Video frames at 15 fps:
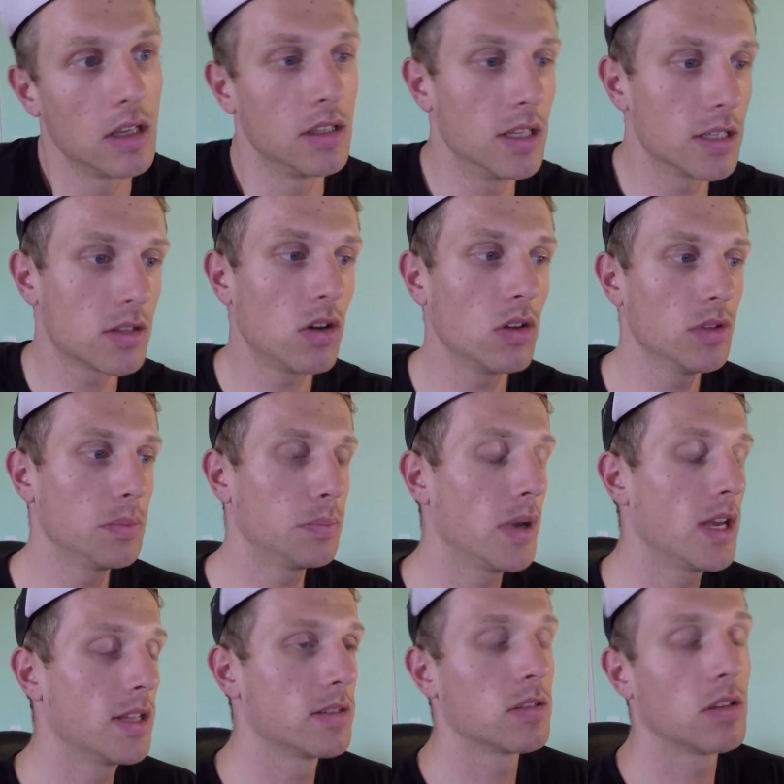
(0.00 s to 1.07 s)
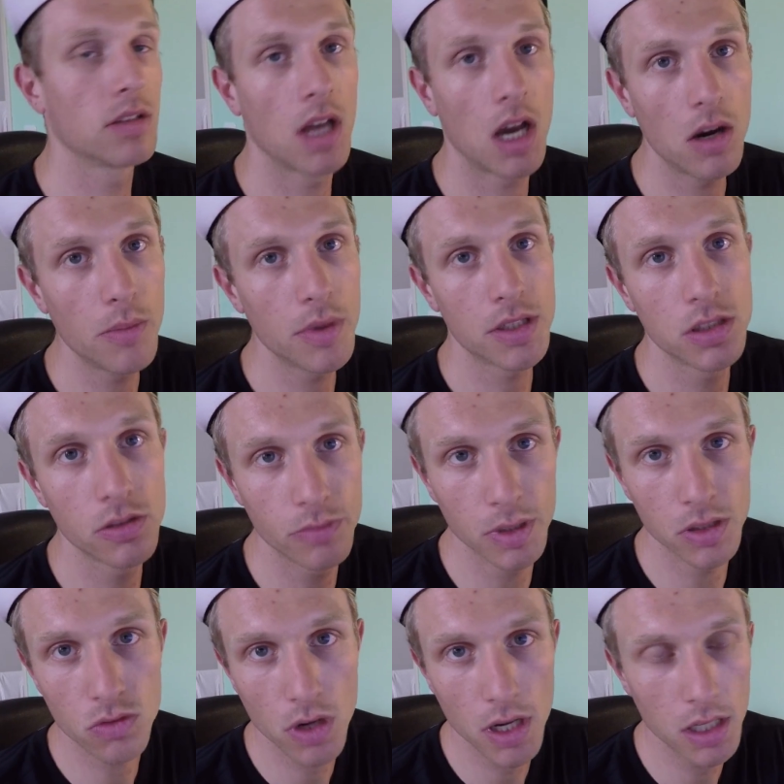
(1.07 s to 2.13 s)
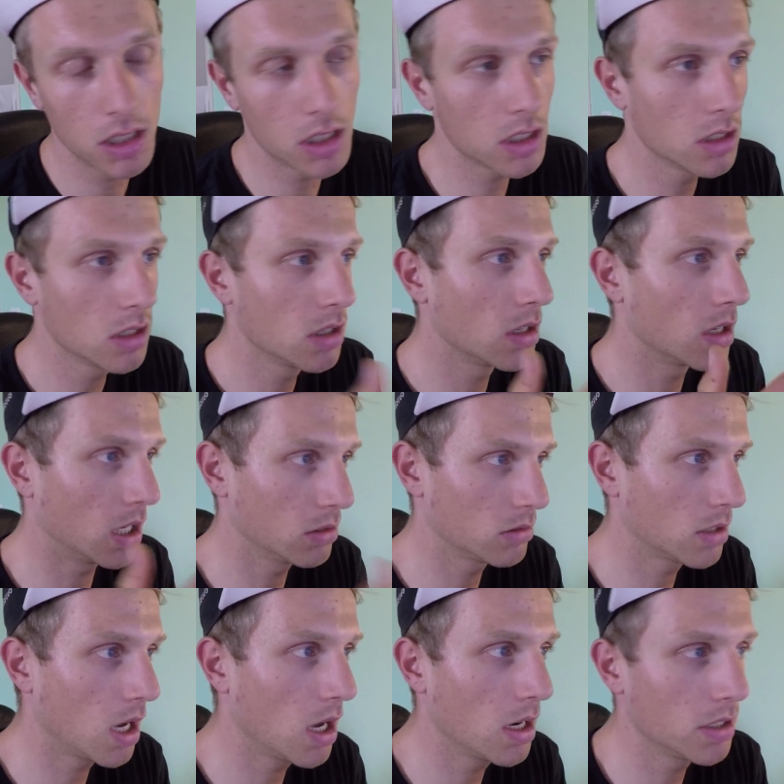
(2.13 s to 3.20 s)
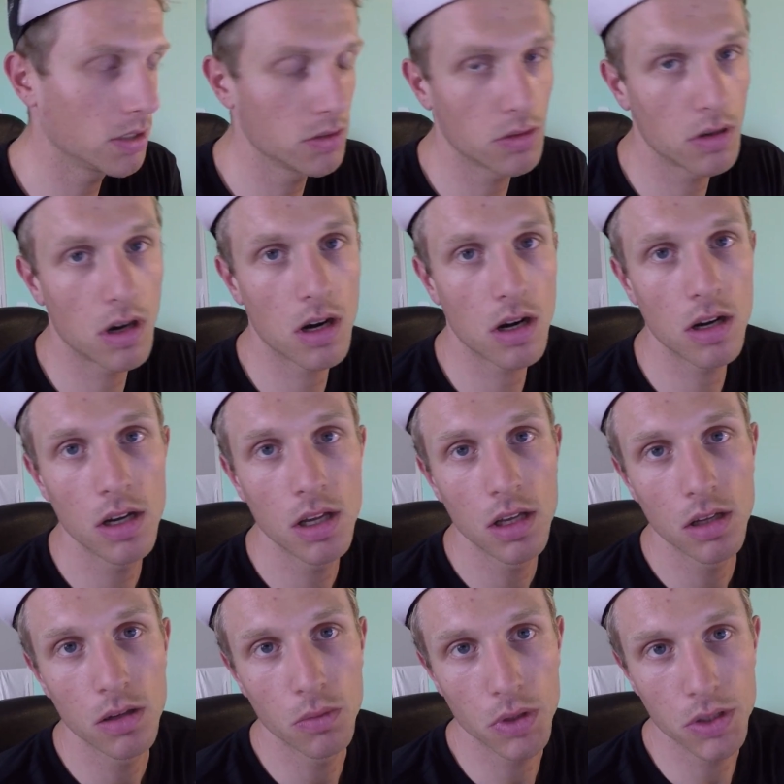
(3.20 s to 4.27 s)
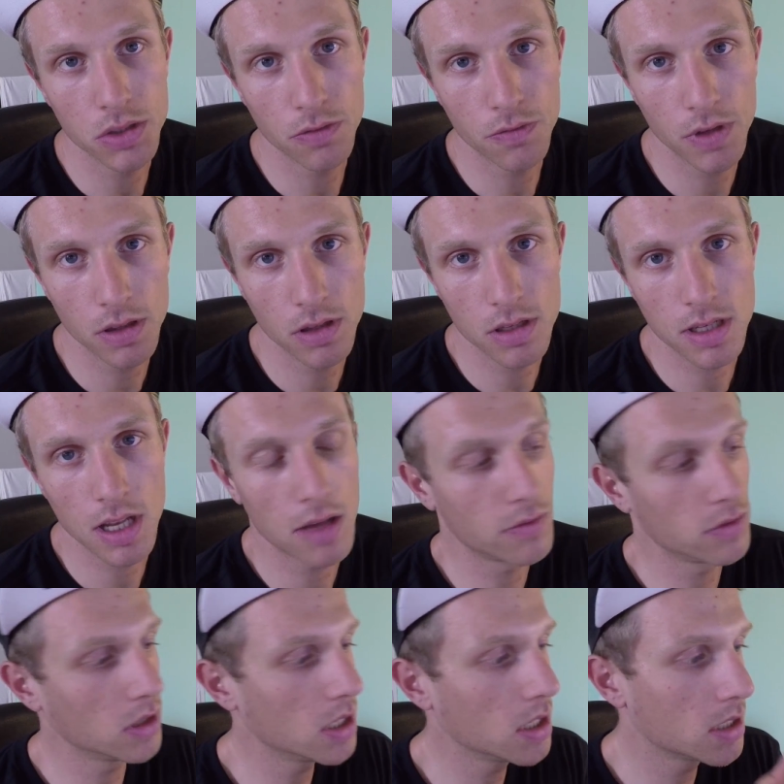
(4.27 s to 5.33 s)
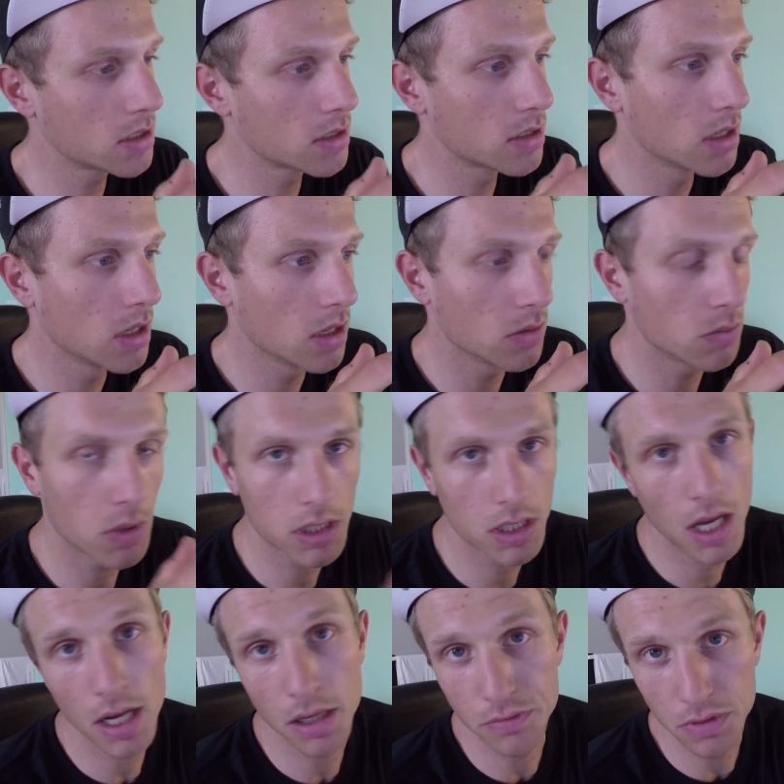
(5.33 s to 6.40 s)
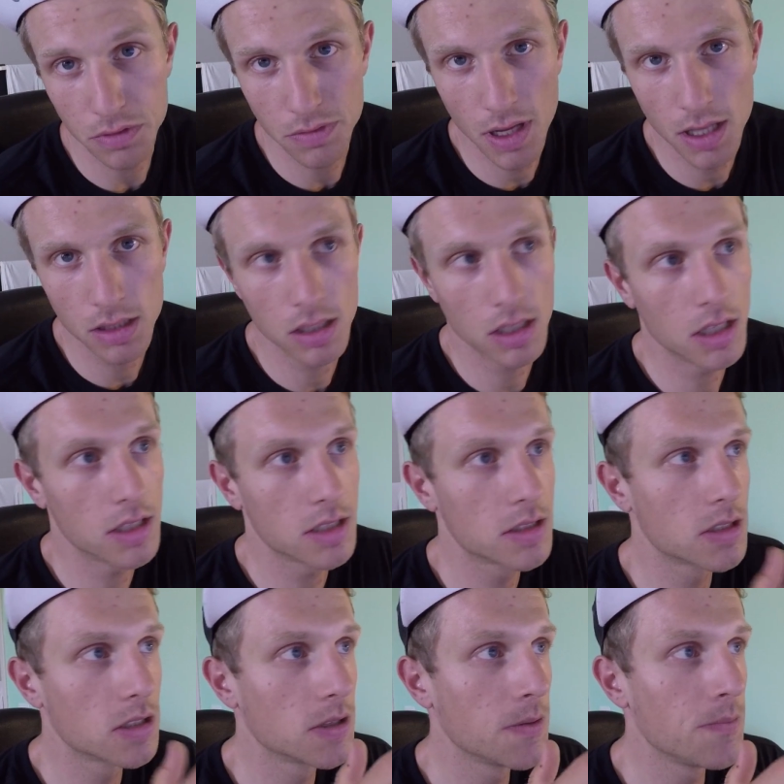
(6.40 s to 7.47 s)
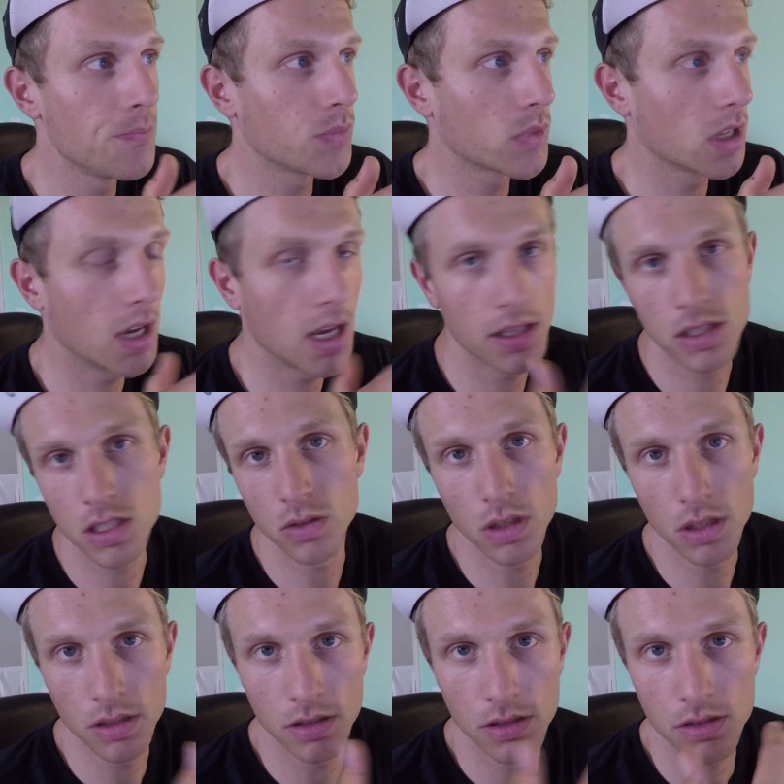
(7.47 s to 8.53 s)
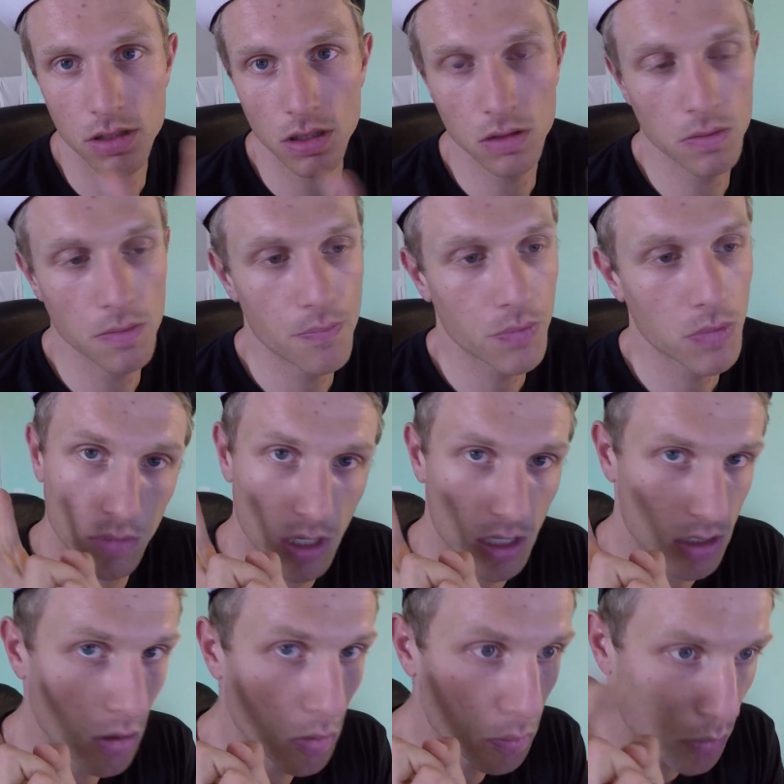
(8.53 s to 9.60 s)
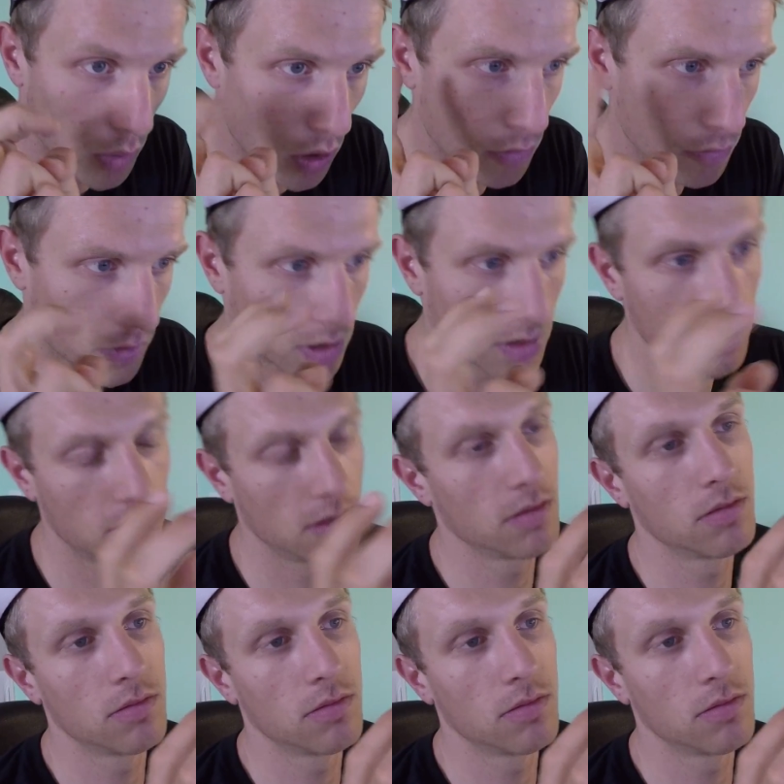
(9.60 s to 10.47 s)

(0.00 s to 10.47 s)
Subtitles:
This all depends on how much you've been training, how tired you are, what your fitness level is, what kind of event it is, and so on. So there's no perfect